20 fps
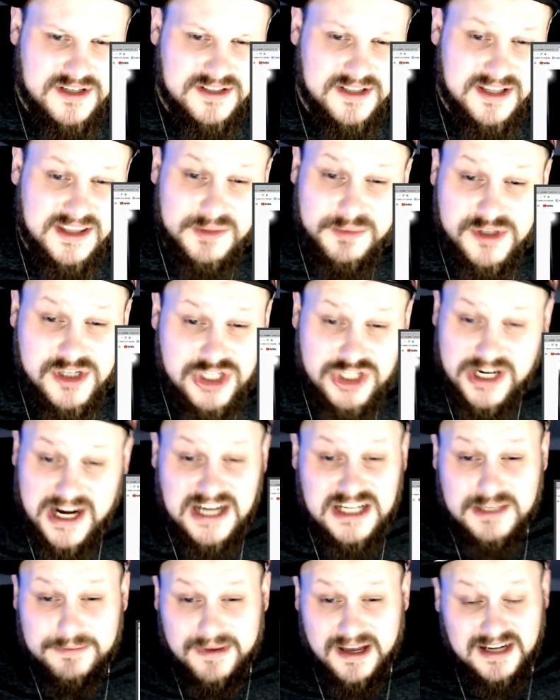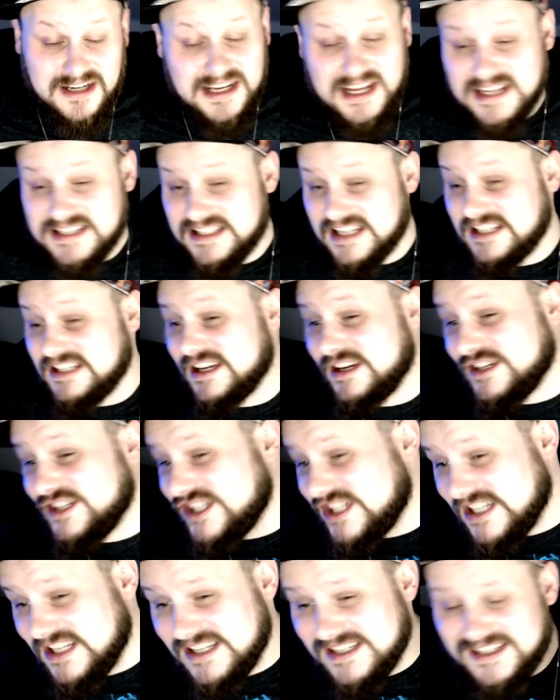Nothing was trash about it. He ain't say nothing
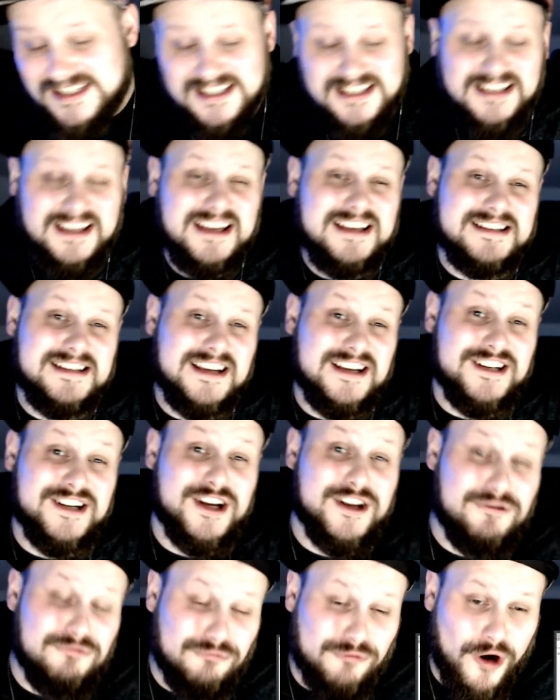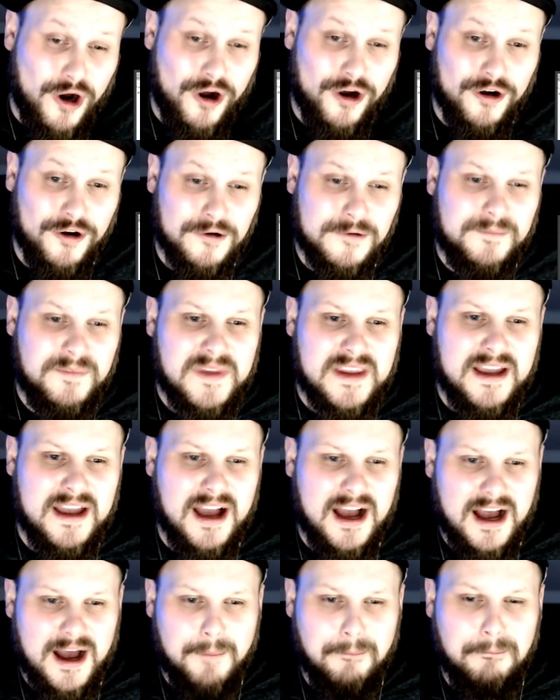cheesy. He ain't say nothing wrong.
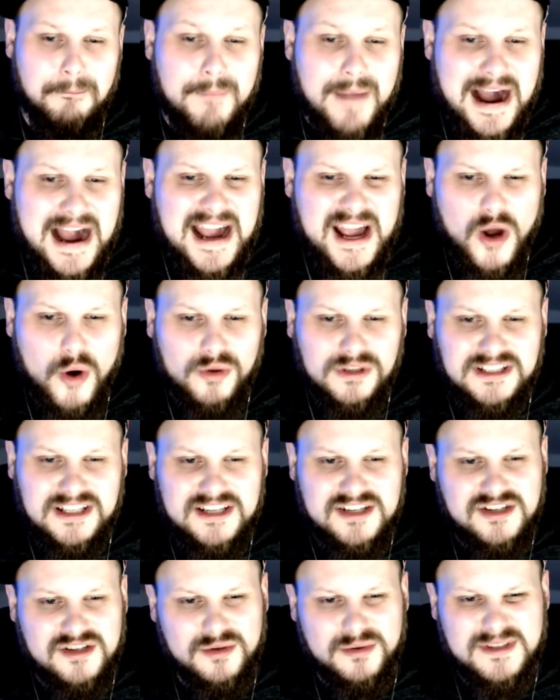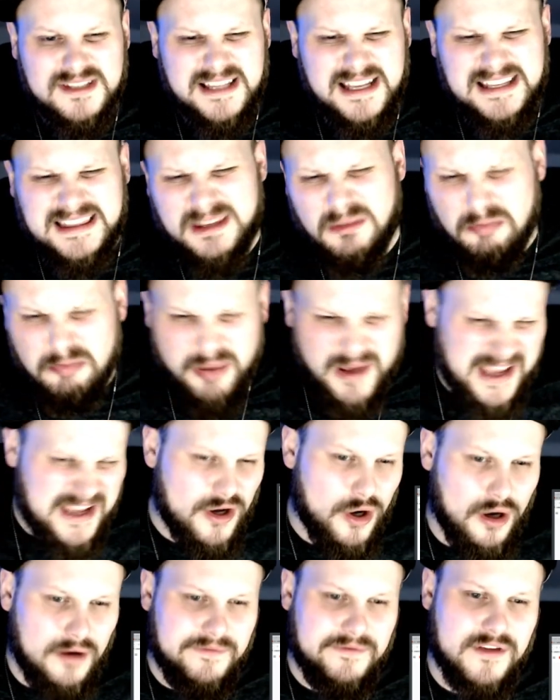My only issue was like the
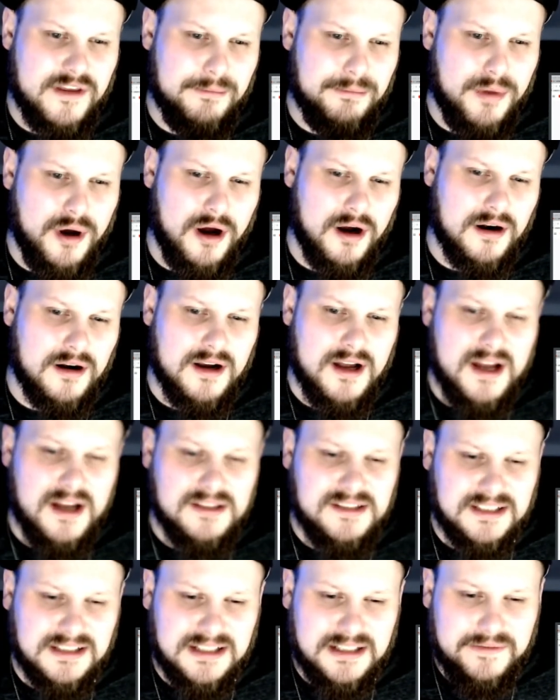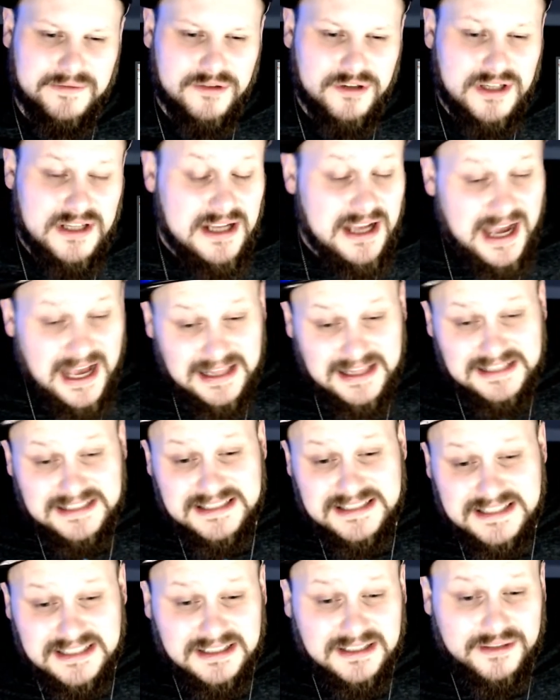payoff for the bar delivery. I like this
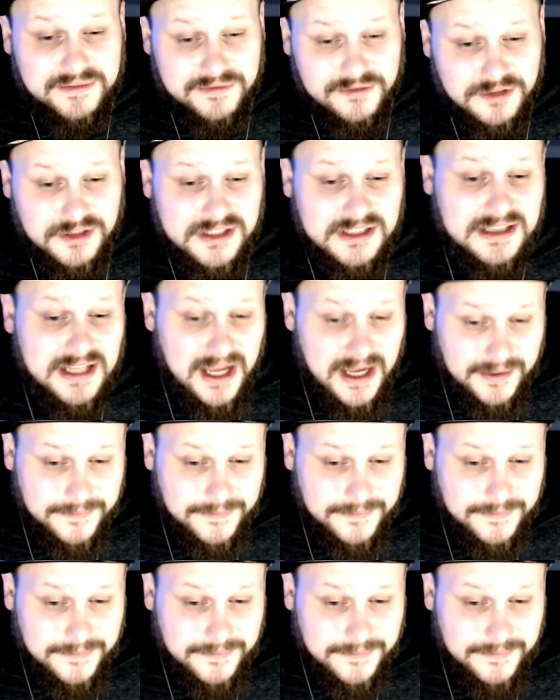delivery a lot.